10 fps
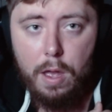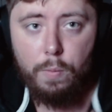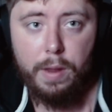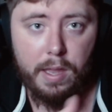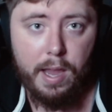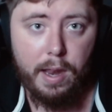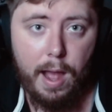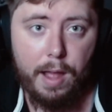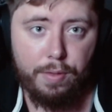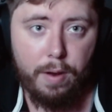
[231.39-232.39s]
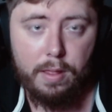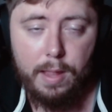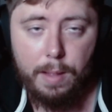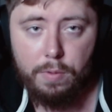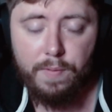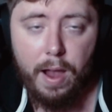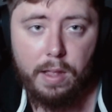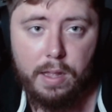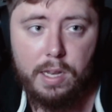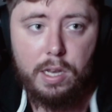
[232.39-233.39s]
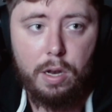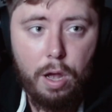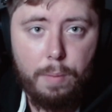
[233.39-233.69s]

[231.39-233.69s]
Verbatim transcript: We cannot threaten them with violence